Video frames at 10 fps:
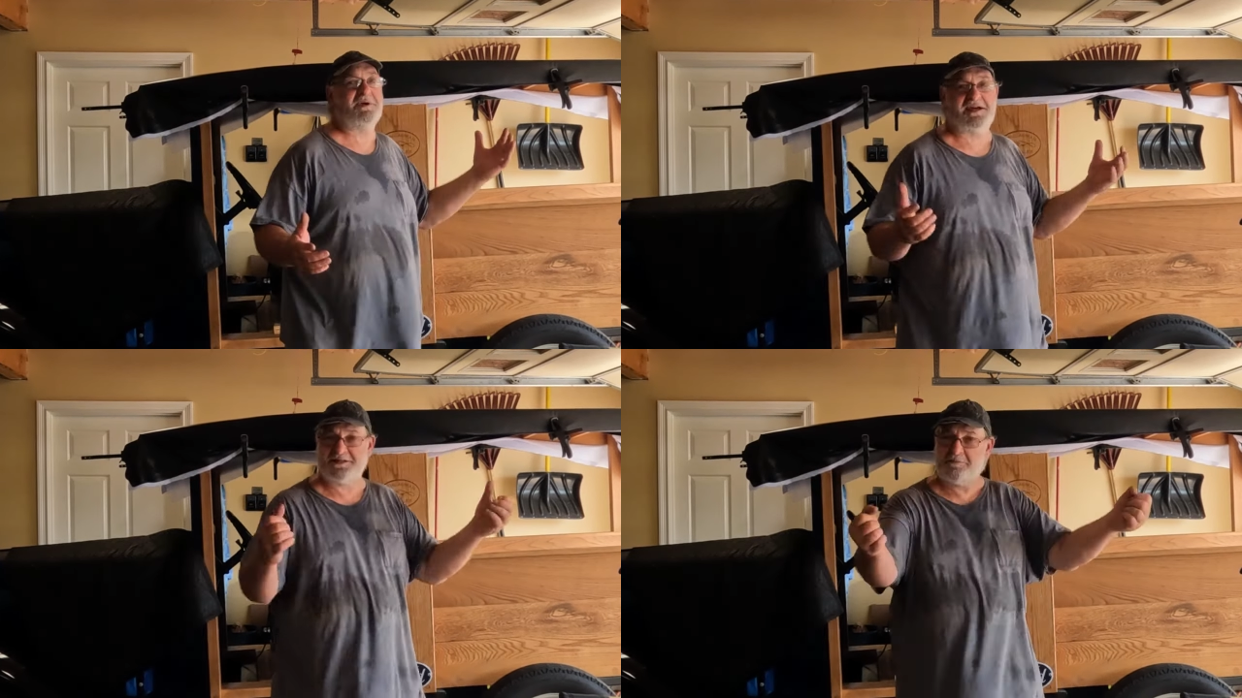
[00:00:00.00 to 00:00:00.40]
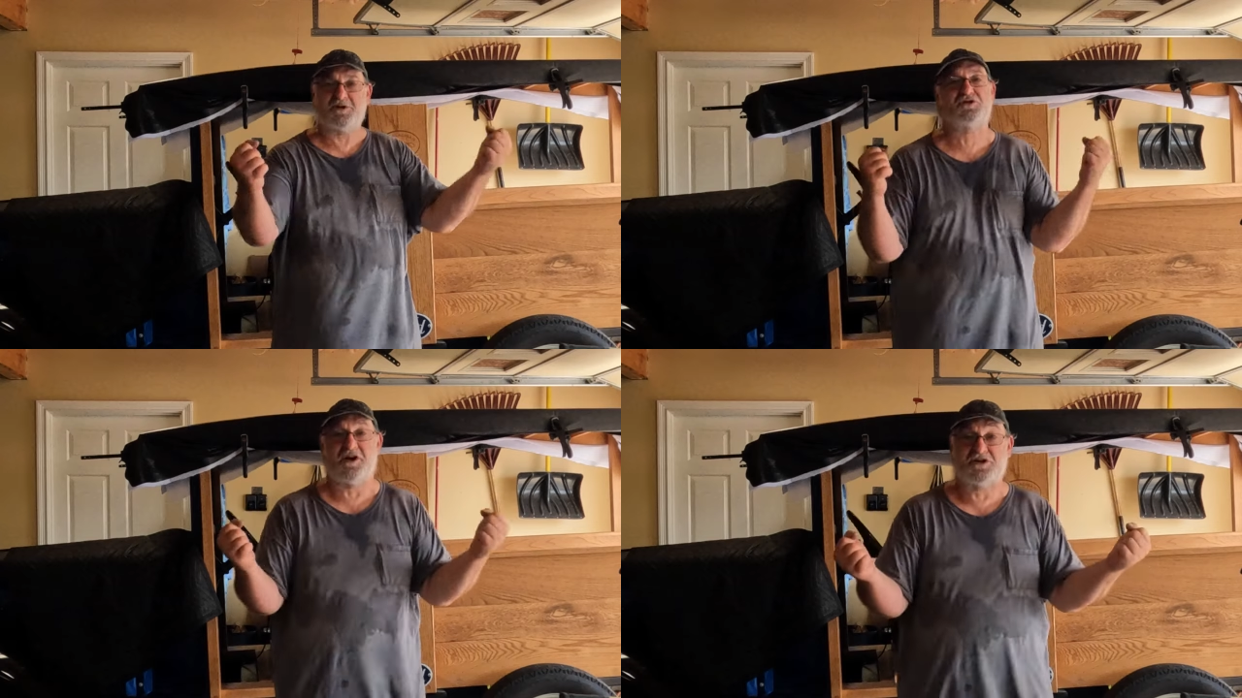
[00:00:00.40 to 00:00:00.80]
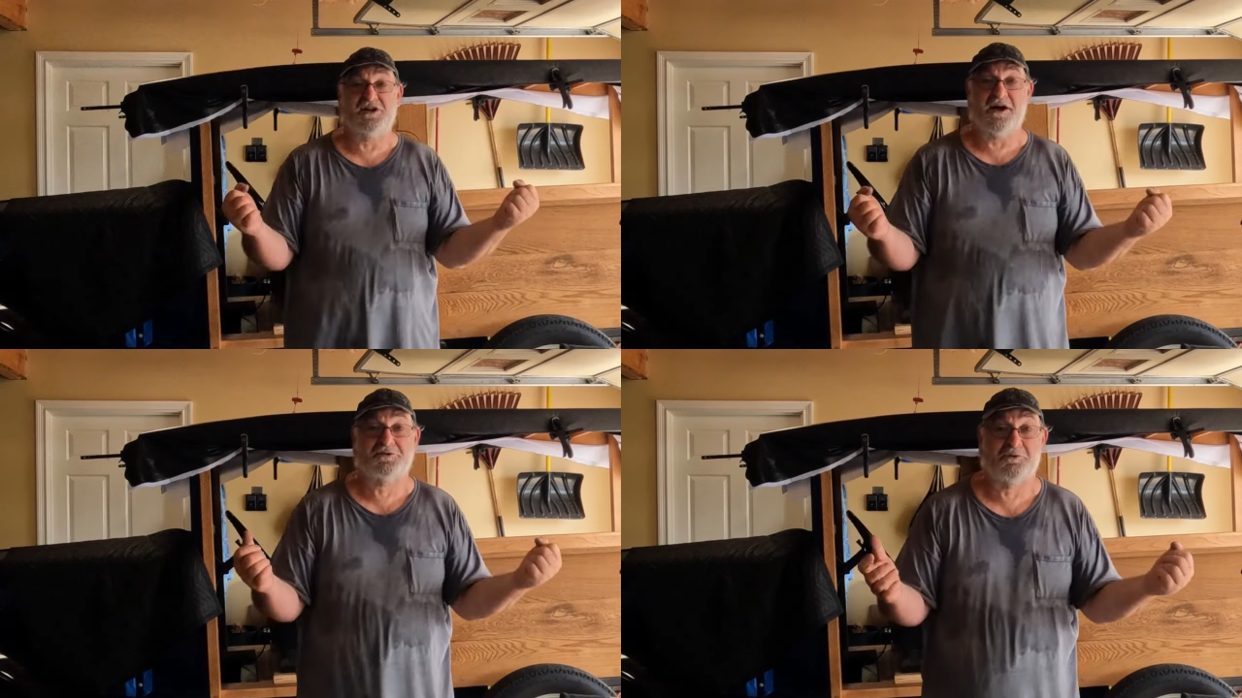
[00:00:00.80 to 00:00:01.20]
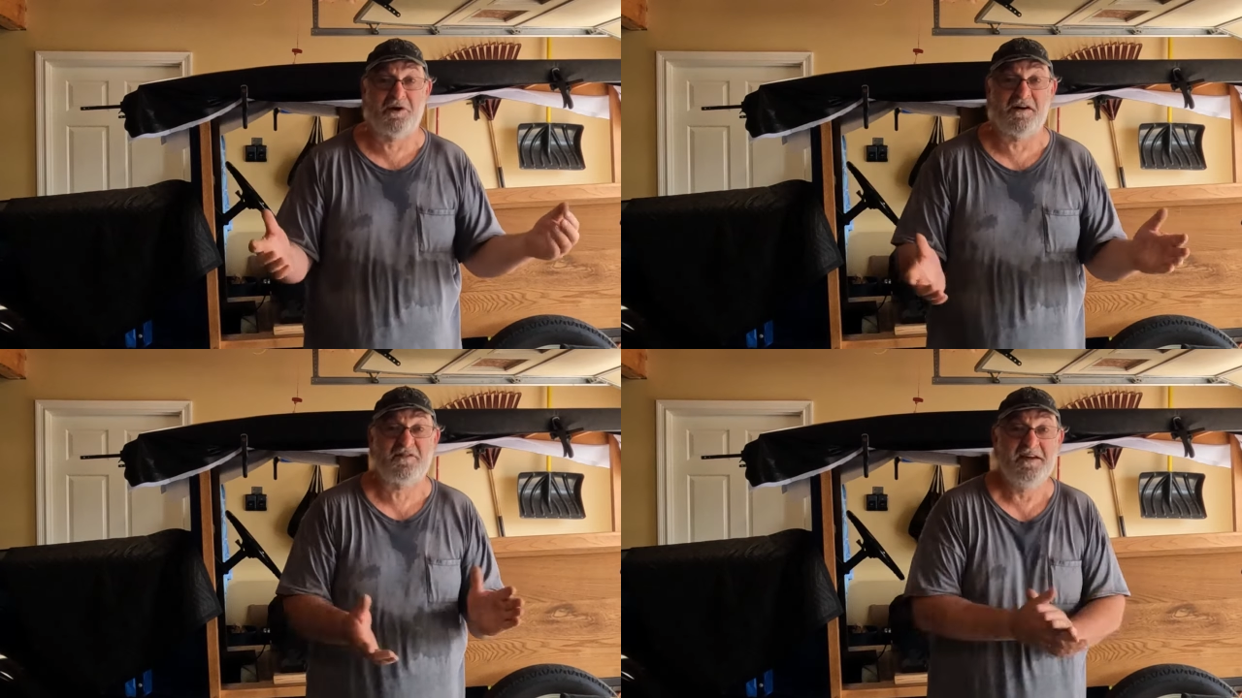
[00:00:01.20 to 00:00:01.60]
them because I've been stretching out the
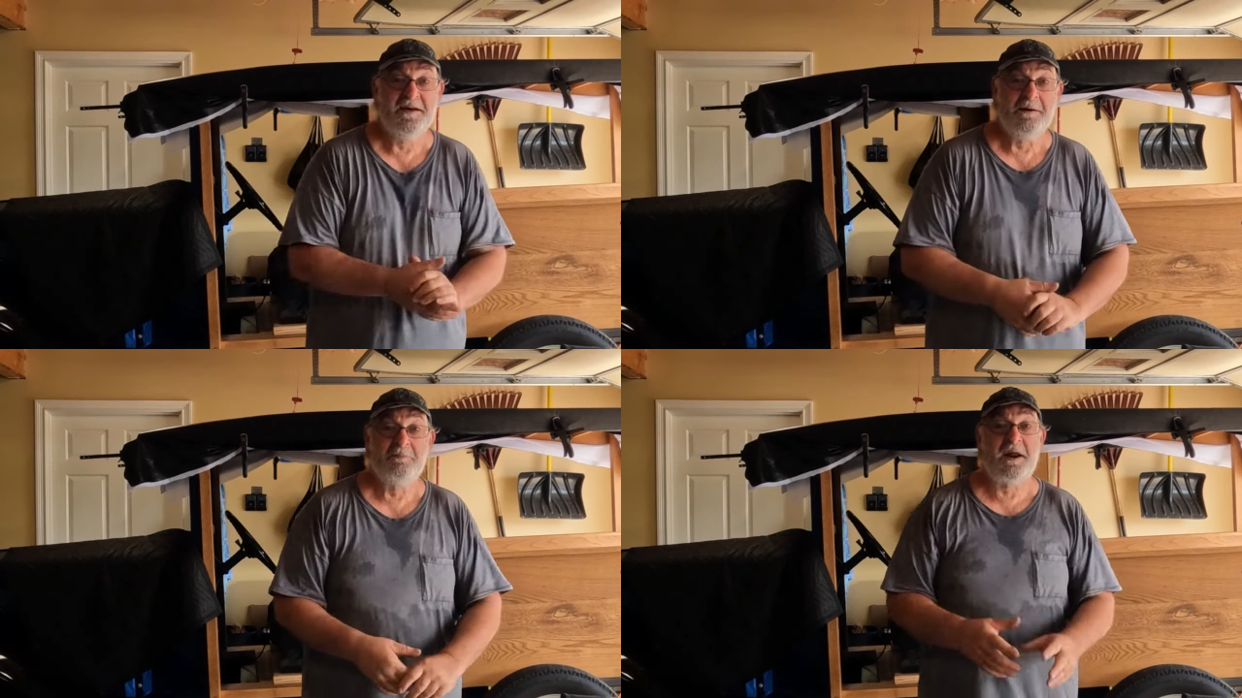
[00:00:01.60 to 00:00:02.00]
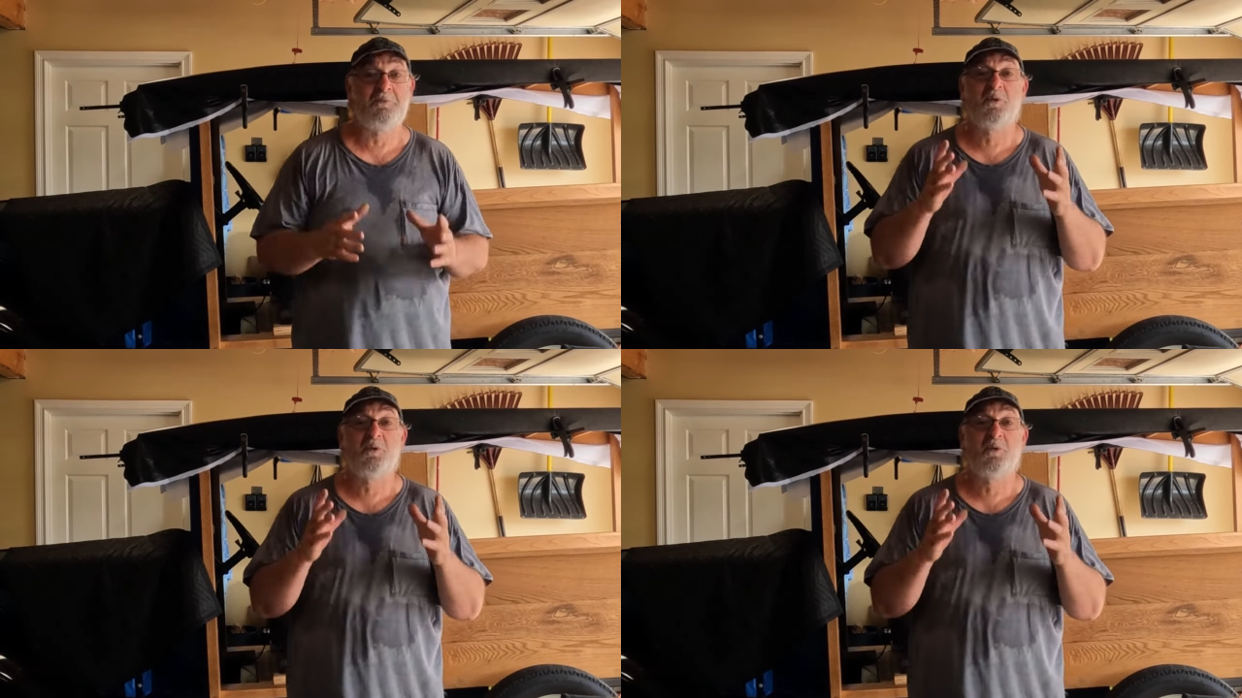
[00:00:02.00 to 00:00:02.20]
roof, but